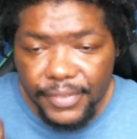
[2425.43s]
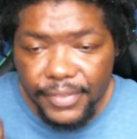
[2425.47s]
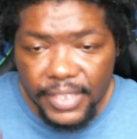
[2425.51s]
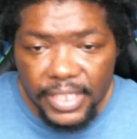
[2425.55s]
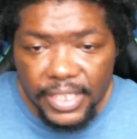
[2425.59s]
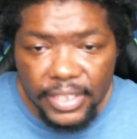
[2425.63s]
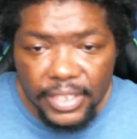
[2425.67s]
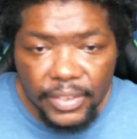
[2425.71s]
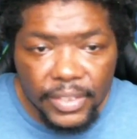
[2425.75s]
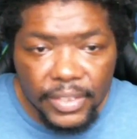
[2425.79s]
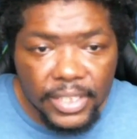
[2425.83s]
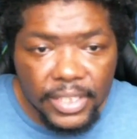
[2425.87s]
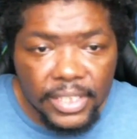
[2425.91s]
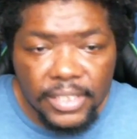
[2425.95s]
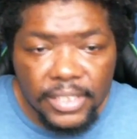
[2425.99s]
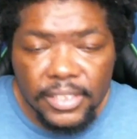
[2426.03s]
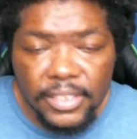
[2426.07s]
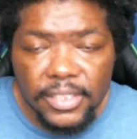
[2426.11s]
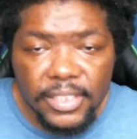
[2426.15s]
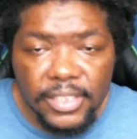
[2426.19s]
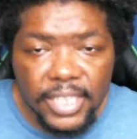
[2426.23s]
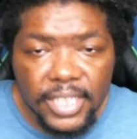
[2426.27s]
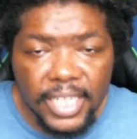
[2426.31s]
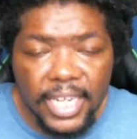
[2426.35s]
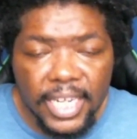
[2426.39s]
you can
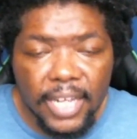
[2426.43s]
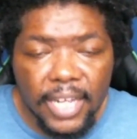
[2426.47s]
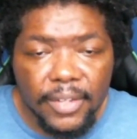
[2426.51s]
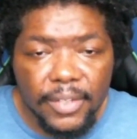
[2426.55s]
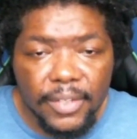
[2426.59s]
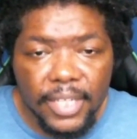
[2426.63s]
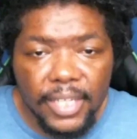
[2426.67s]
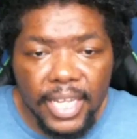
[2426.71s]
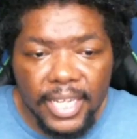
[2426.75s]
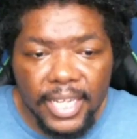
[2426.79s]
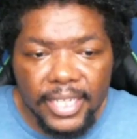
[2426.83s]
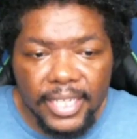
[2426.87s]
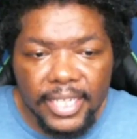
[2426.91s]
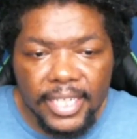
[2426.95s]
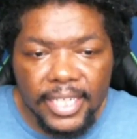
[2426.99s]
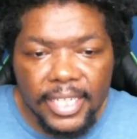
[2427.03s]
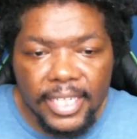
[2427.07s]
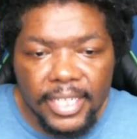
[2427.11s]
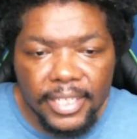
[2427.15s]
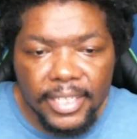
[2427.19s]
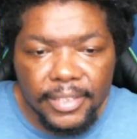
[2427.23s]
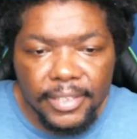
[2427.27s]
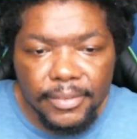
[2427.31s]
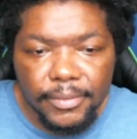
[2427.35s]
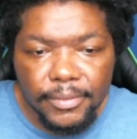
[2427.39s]
check out like
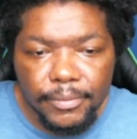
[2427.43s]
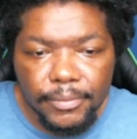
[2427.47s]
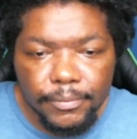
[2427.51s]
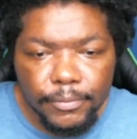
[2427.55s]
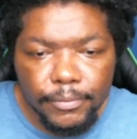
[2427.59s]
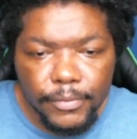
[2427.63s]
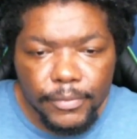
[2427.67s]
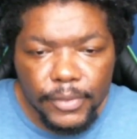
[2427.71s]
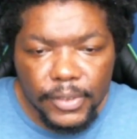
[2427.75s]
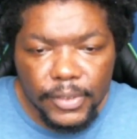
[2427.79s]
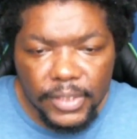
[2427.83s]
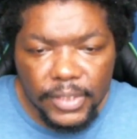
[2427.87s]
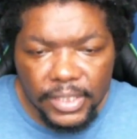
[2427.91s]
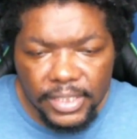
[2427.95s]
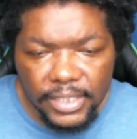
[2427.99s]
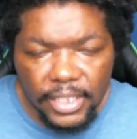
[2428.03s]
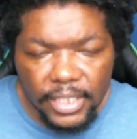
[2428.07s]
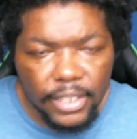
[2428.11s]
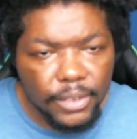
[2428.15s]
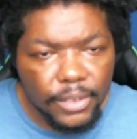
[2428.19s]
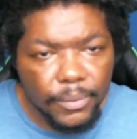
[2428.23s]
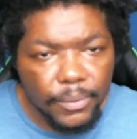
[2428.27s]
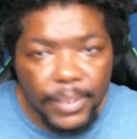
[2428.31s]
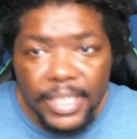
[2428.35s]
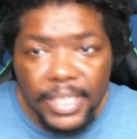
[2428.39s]
just the
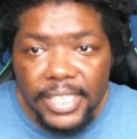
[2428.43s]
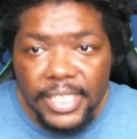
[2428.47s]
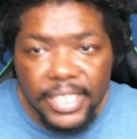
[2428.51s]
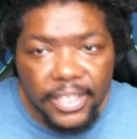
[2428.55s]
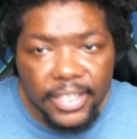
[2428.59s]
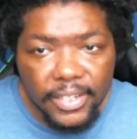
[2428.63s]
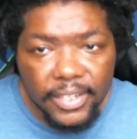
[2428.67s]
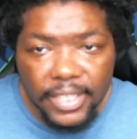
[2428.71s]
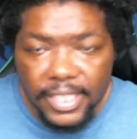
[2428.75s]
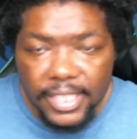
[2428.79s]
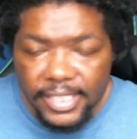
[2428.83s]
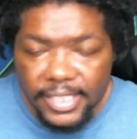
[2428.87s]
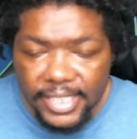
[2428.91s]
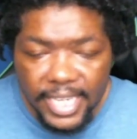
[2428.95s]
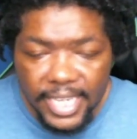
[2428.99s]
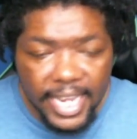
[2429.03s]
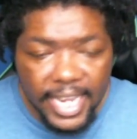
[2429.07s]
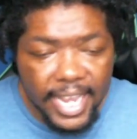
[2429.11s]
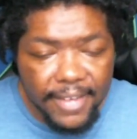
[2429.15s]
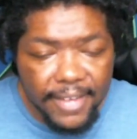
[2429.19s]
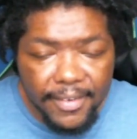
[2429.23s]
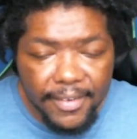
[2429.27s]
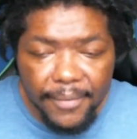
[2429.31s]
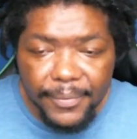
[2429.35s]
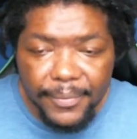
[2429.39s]
3-tier list that I
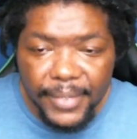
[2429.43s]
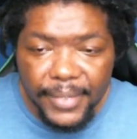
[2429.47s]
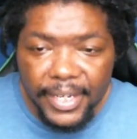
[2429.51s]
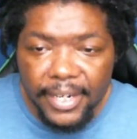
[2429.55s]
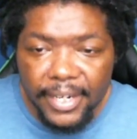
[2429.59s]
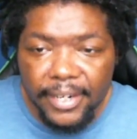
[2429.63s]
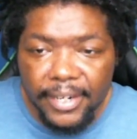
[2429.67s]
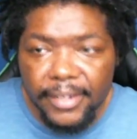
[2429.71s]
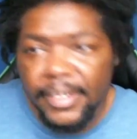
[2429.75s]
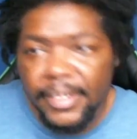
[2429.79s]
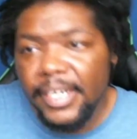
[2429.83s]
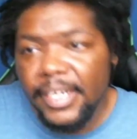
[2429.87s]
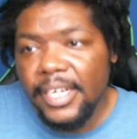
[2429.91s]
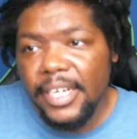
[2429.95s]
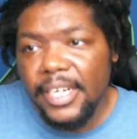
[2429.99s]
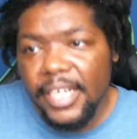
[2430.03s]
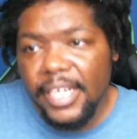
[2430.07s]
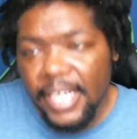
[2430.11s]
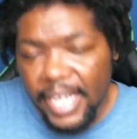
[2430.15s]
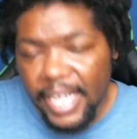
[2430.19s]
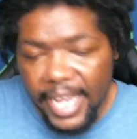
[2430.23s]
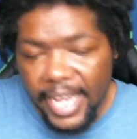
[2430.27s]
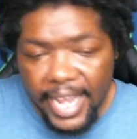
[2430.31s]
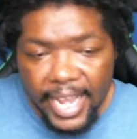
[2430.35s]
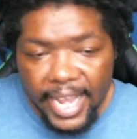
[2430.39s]
have up there,
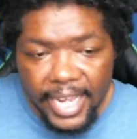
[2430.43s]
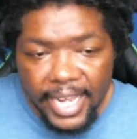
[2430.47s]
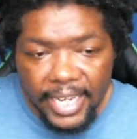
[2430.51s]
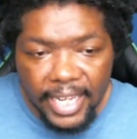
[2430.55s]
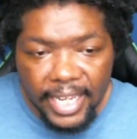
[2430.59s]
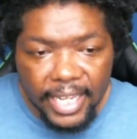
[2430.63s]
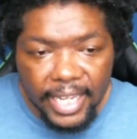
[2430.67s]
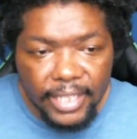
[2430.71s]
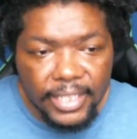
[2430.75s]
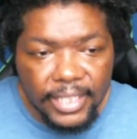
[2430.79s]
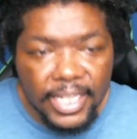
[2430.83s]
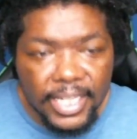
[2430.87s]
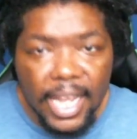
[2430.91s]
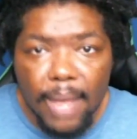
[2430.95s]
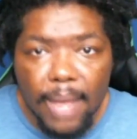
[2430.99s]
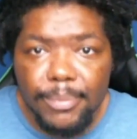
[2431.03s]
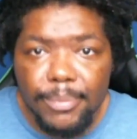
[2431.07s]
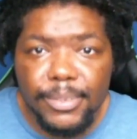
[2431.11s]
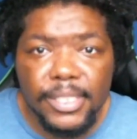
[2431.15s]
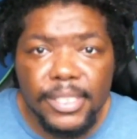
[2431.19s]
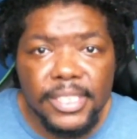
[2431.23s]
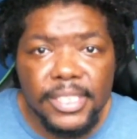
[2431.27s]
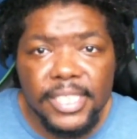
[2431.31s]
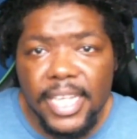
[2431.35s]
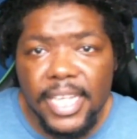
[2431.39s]
and like the
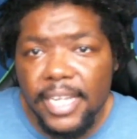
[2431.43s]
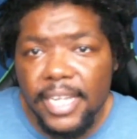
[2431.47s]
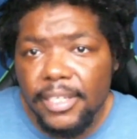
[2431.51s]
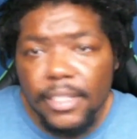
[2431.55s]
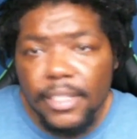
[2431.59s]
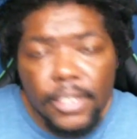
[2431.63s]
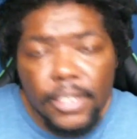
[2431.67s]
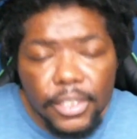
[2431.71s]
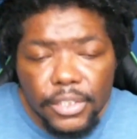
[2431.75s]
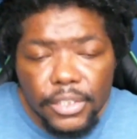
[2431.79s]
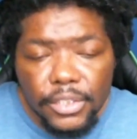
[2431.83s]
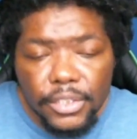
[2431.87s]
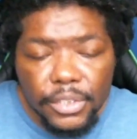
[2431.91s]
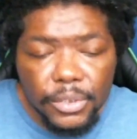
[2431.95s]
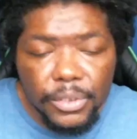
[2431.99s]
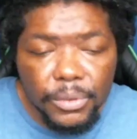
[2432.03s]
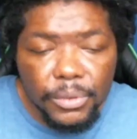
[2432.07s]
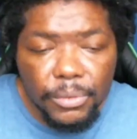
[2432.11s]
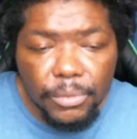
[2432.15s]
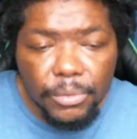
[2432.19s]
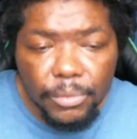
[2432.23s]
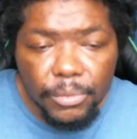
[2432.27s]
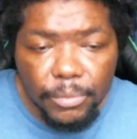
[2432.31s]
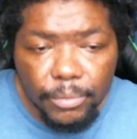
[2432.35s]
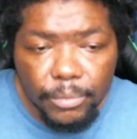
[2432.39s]
options that
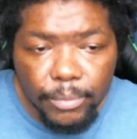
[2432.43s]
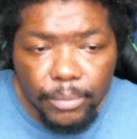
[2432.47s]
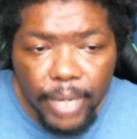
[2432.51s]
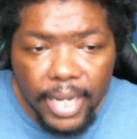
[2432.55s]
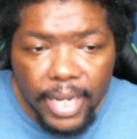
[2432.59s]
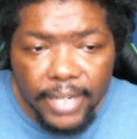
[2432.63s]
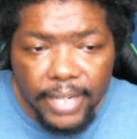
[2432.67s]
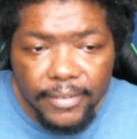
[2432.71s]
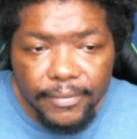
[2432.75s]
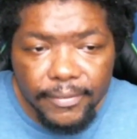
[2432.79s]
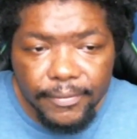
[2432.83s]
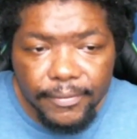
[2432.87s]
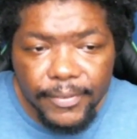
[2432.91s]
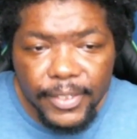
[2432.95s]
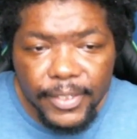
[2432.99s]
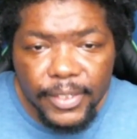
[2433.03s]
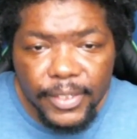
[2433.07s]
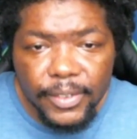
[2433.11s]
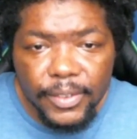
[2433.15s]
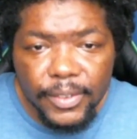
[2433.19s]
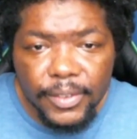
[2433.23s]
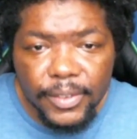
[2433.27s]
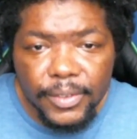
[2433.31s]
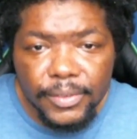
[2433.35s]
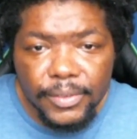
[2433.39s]
you might
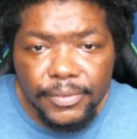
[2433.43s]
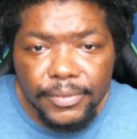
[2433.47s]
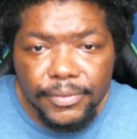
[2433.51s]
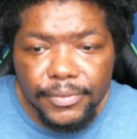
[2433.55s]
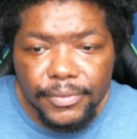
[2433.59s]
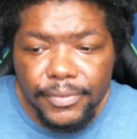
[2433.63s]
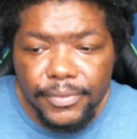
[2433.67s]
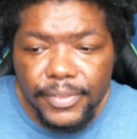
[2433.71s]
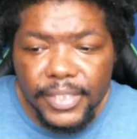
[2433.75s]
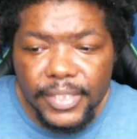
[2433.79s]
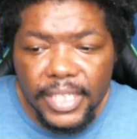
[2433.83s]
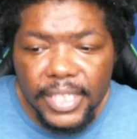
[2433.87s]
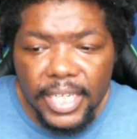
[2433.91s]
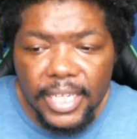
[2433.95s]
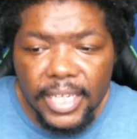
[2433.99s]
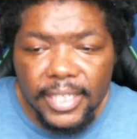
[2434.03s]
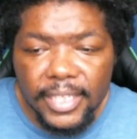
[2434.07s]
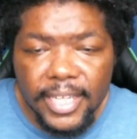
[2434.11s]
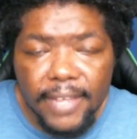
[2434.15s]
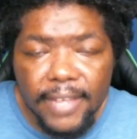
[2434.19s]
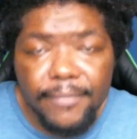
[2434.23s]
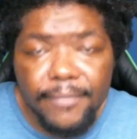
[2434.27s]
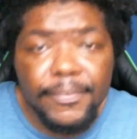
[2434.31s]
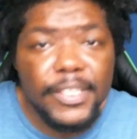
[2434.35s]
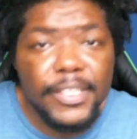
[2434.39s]
feel
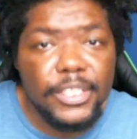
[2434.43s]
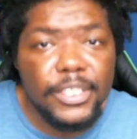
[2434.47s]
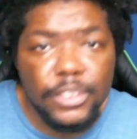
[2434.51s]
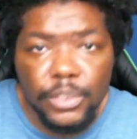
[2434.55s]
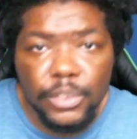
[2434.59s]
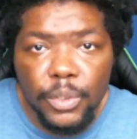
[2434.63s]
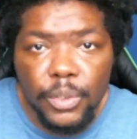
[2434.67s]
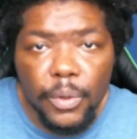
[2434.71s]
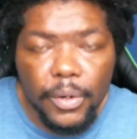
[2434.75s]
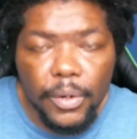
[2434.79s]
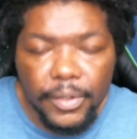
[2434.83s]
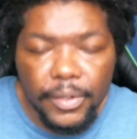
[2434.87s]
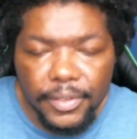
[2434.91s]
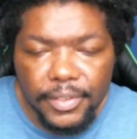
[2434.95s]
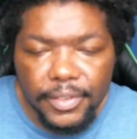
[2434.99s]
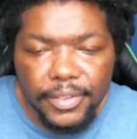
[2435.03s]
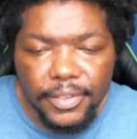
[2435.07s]
that fits your